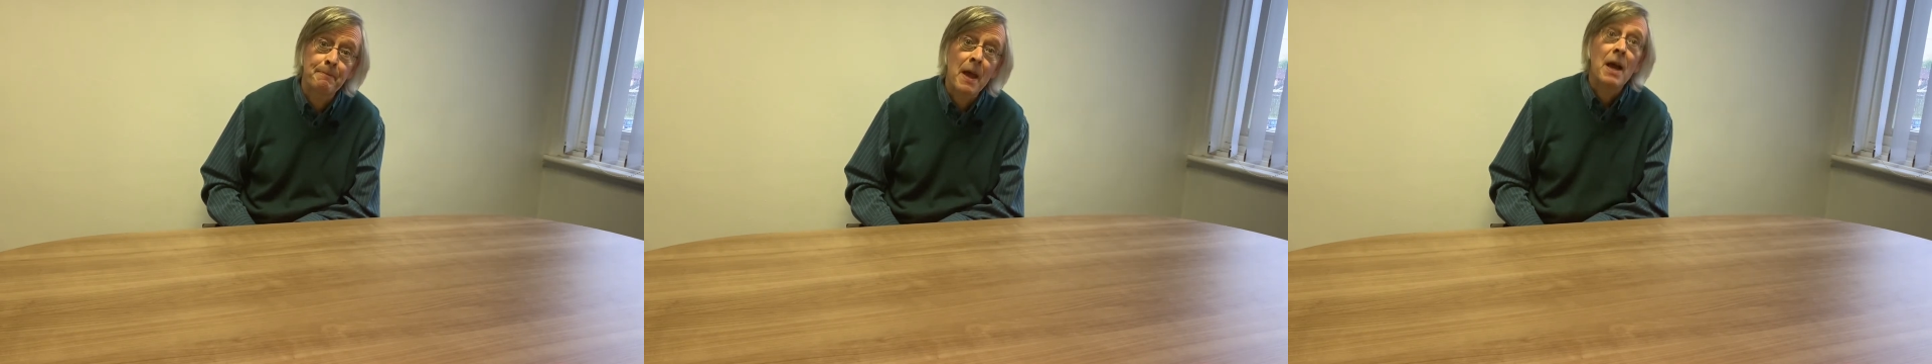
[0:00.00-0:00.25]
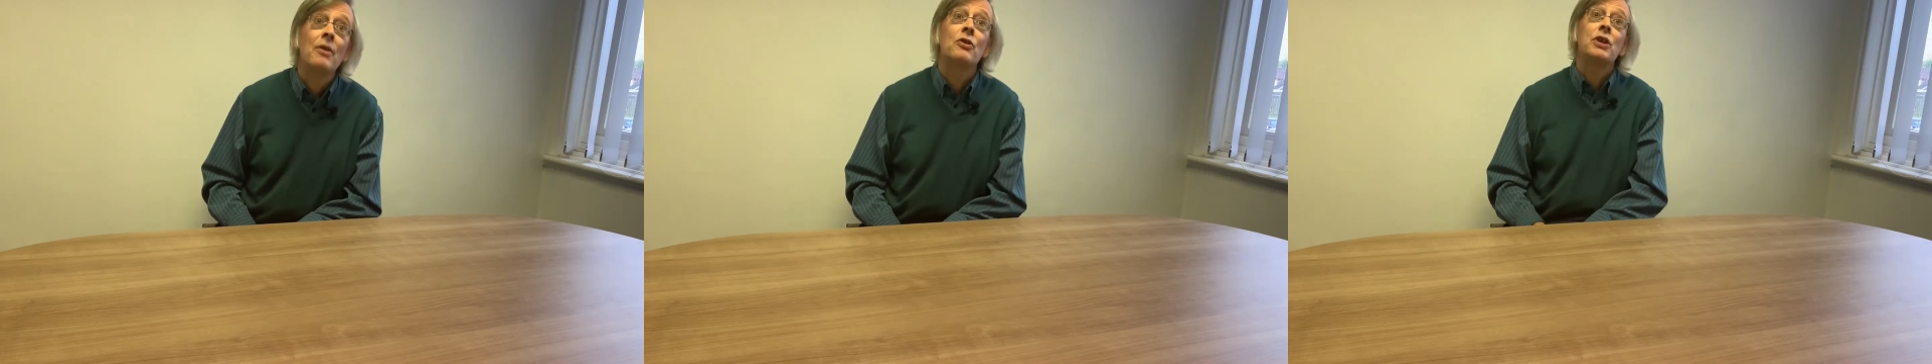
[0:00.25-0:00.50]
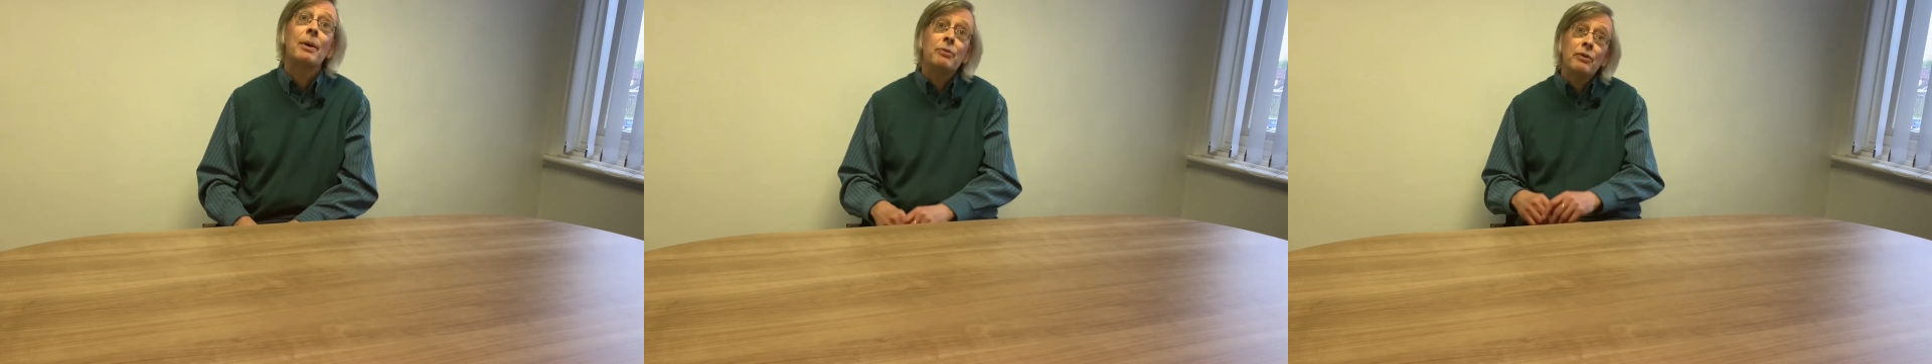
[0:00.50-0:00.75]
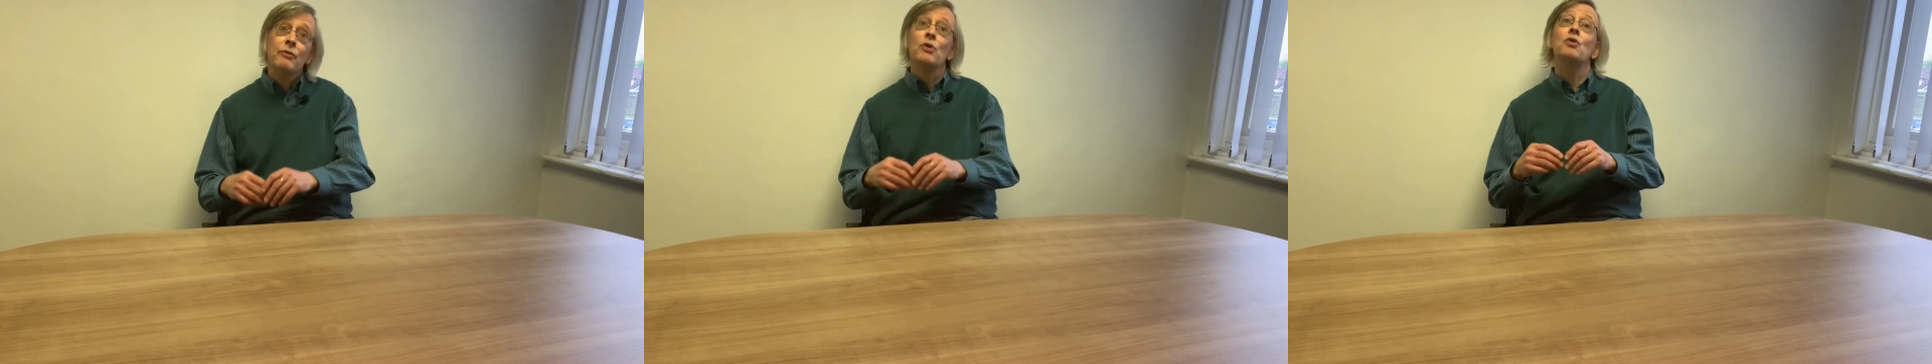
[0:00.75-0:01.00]
The chapter
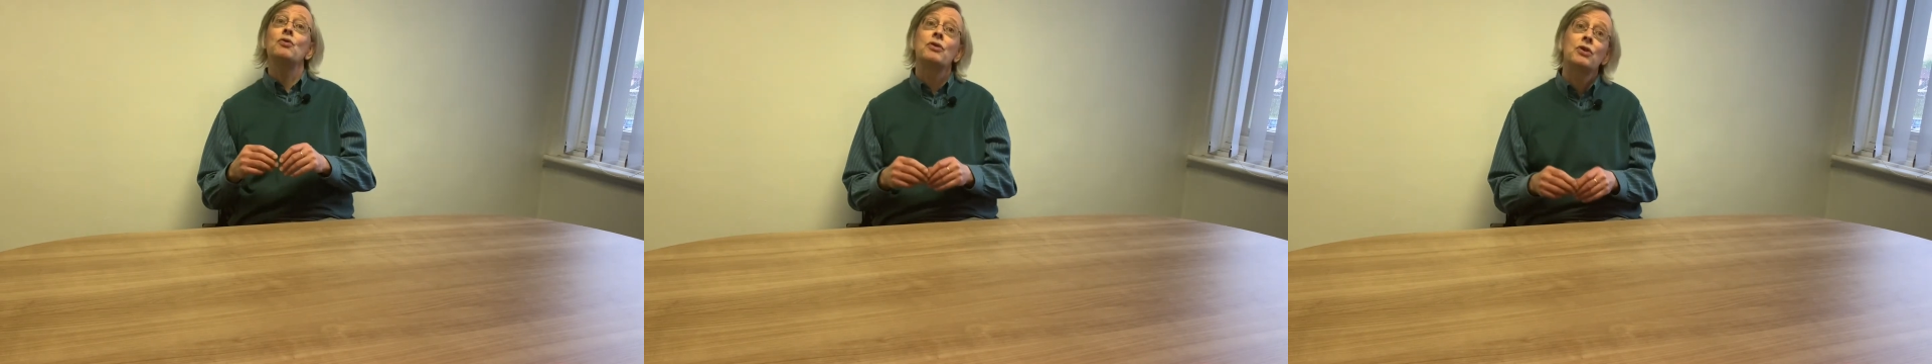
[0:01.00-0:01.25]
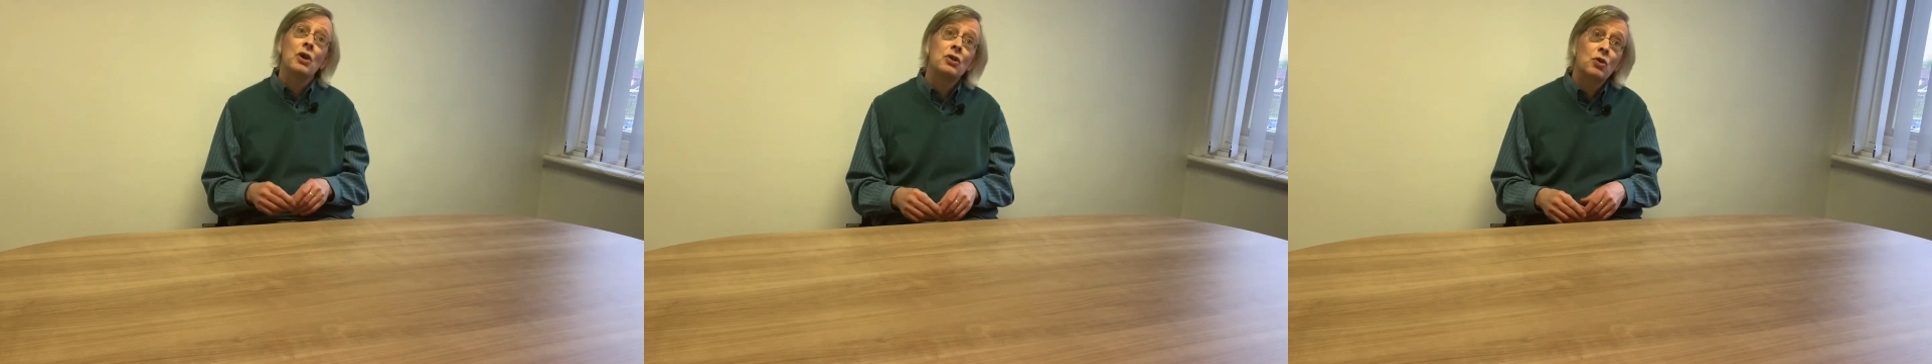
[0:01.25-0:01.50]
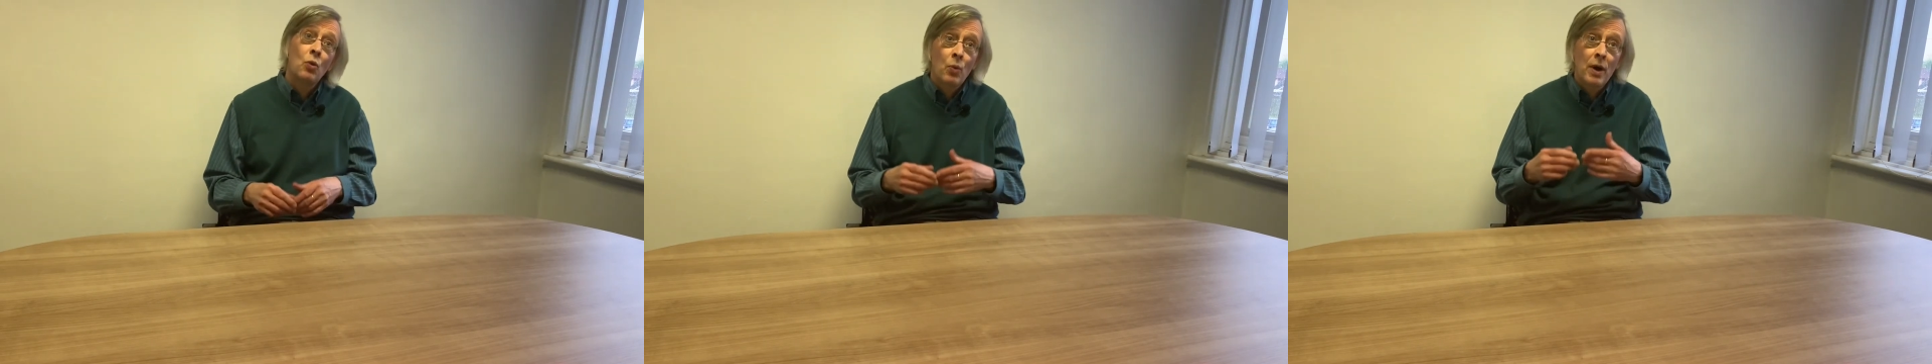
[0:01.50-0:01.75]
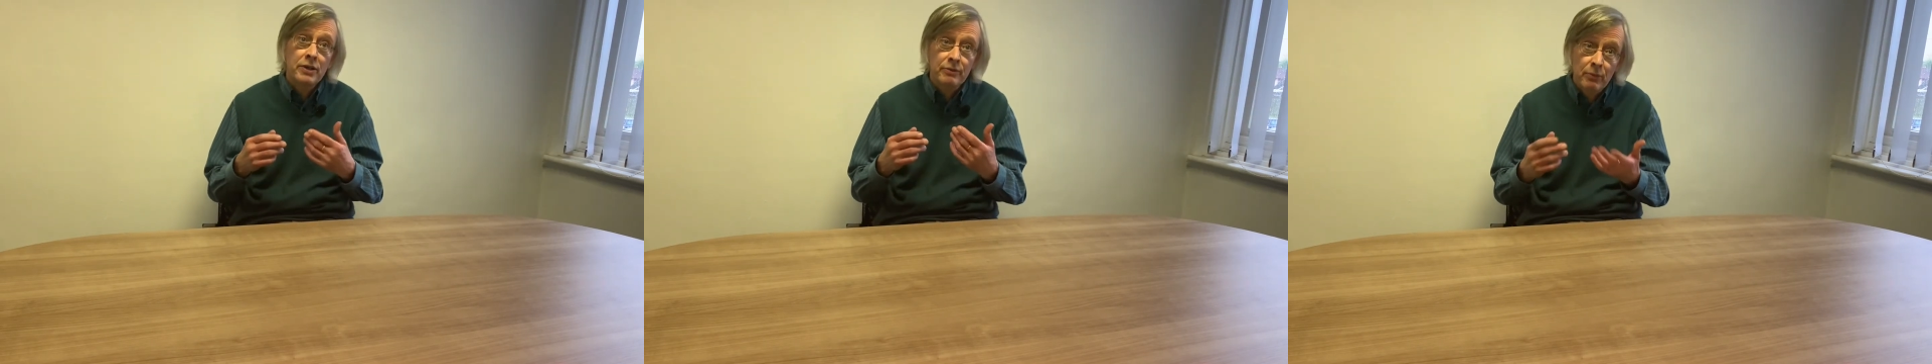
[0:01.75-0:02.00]
reviews research on ways
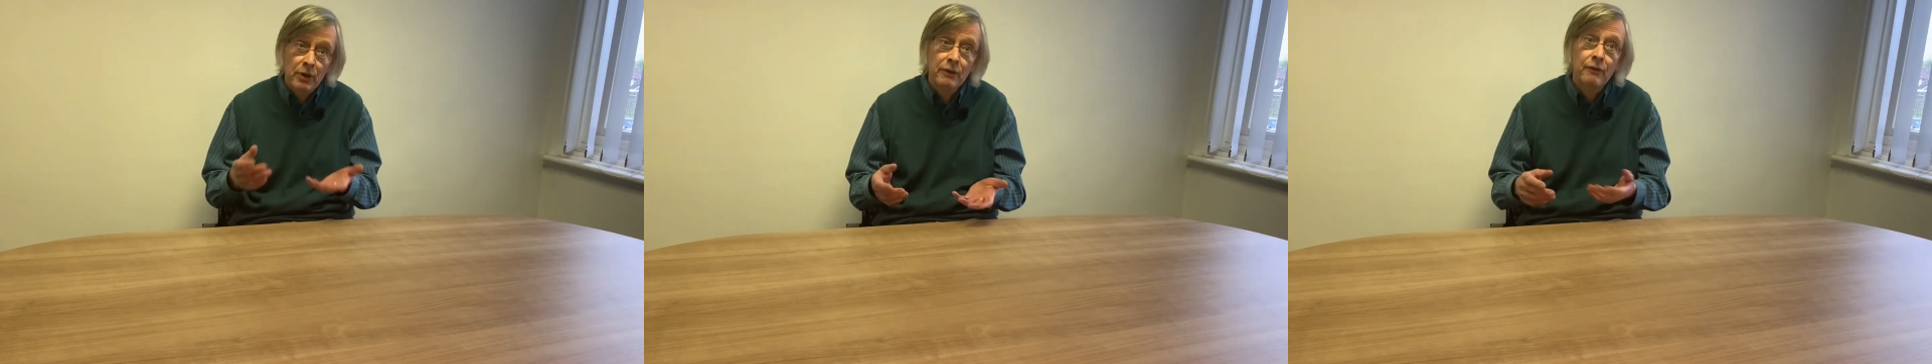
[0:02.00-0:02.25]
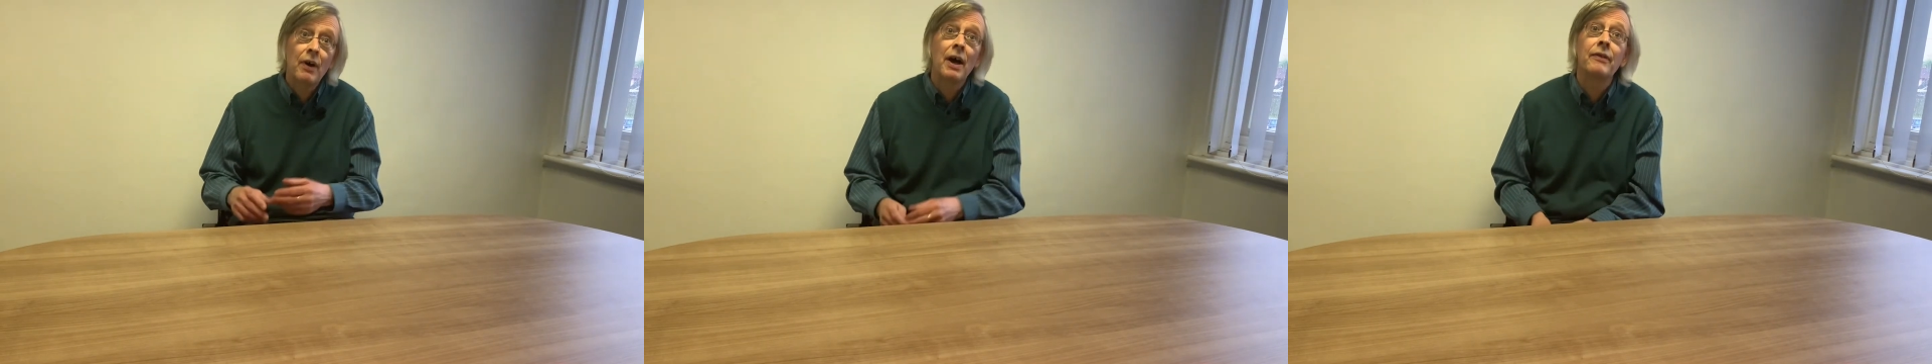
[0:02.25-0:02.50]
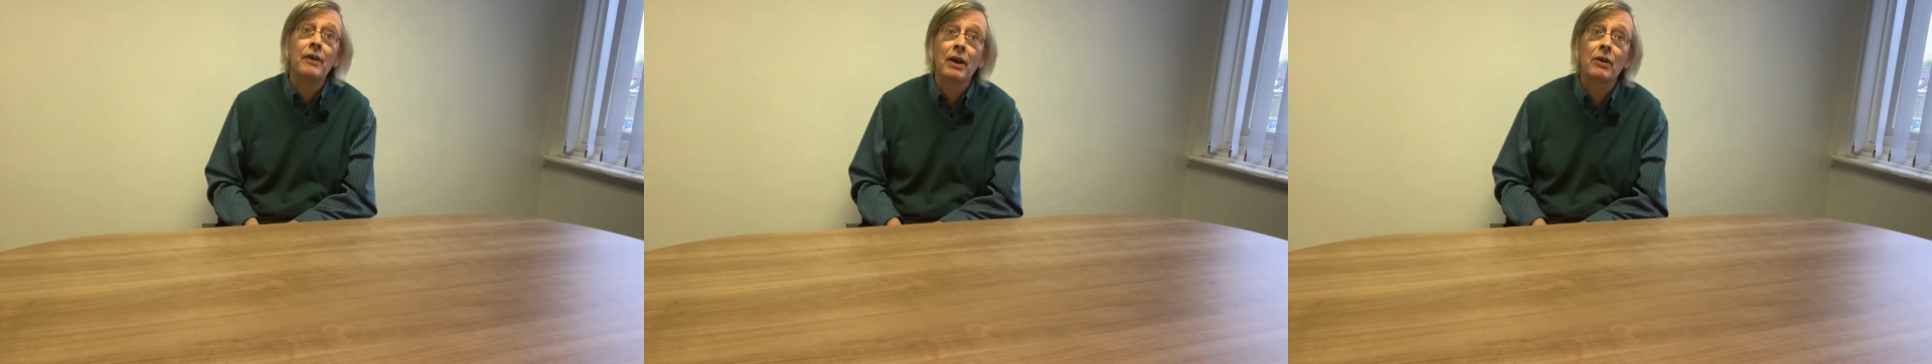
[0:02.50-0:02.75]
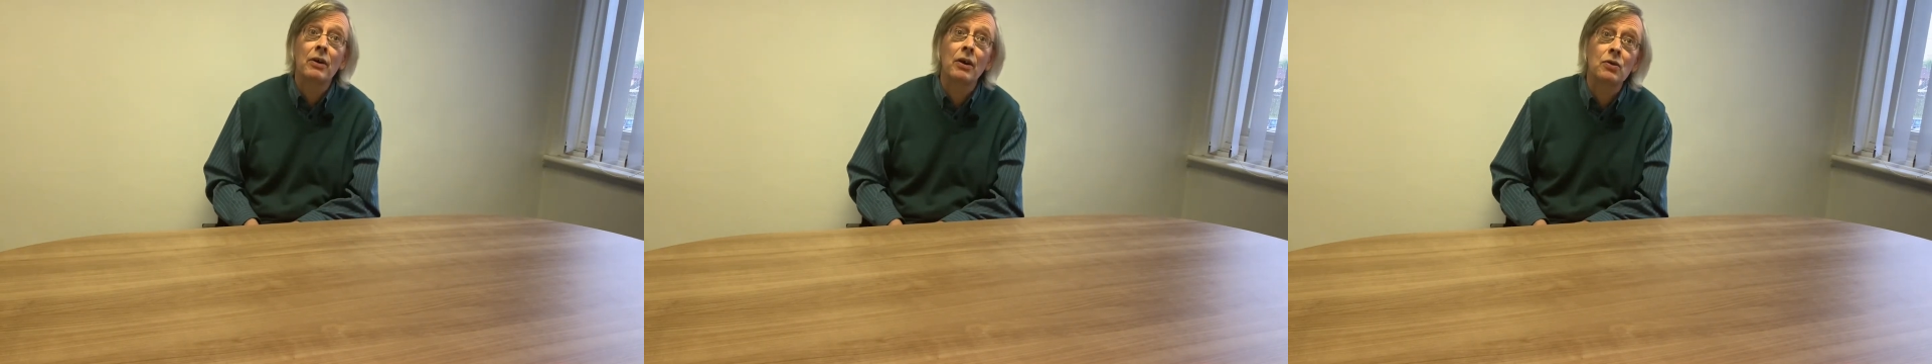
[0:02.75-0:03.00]
of modifying the
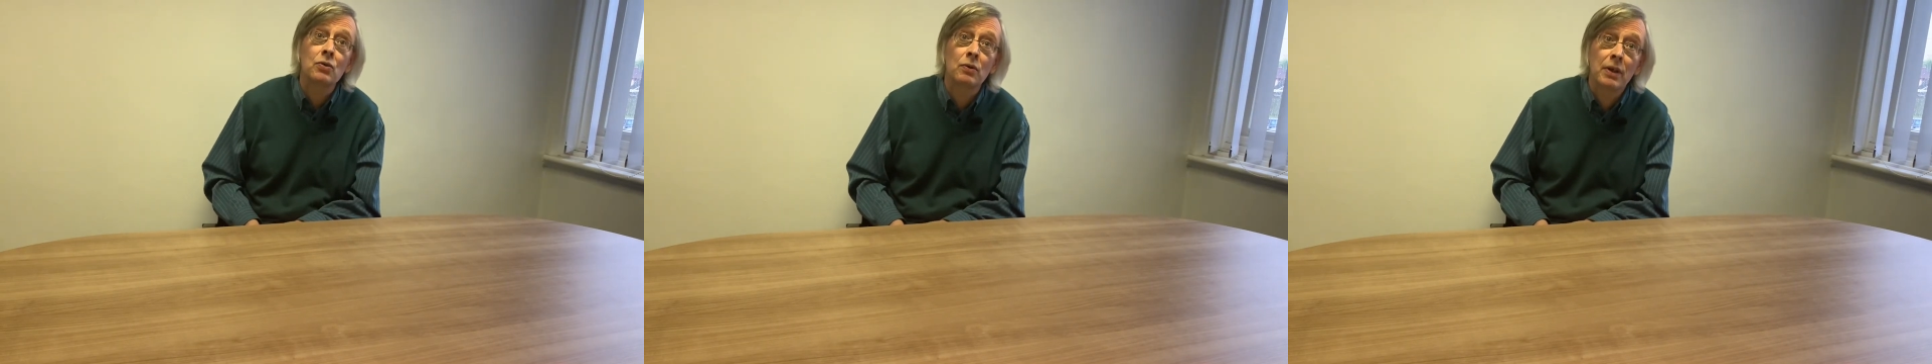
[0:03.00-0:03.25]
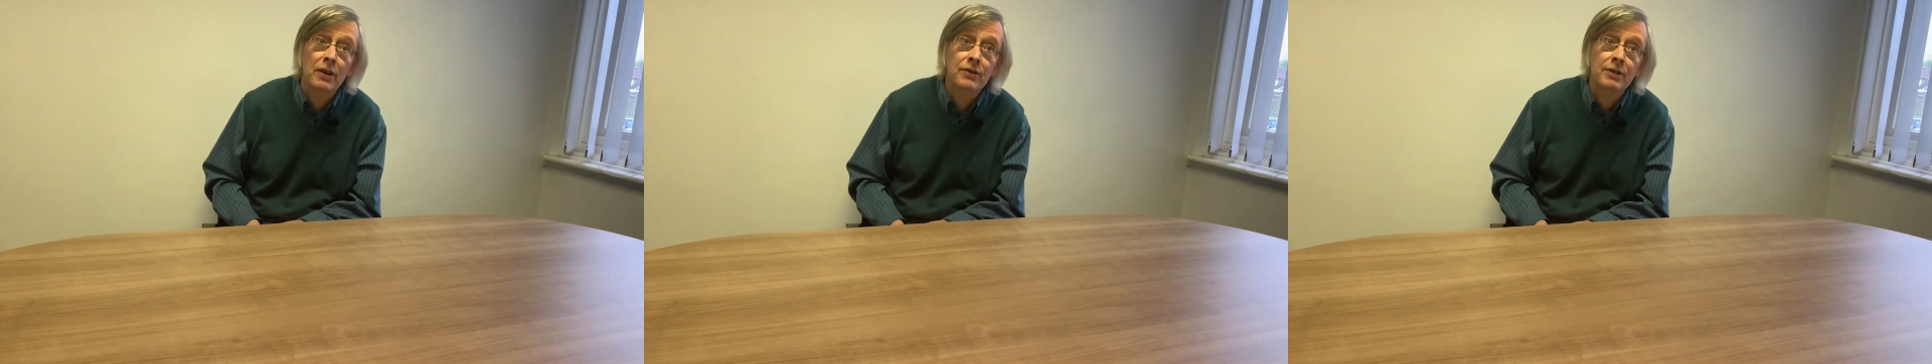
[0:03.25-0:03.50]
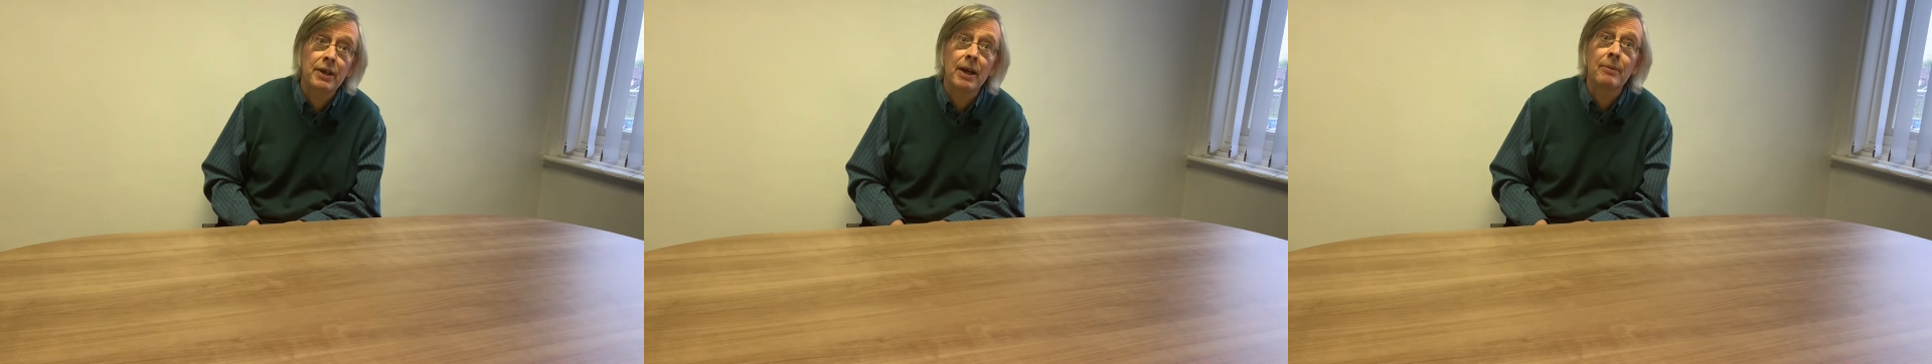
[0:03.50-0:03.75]
agricultural landscape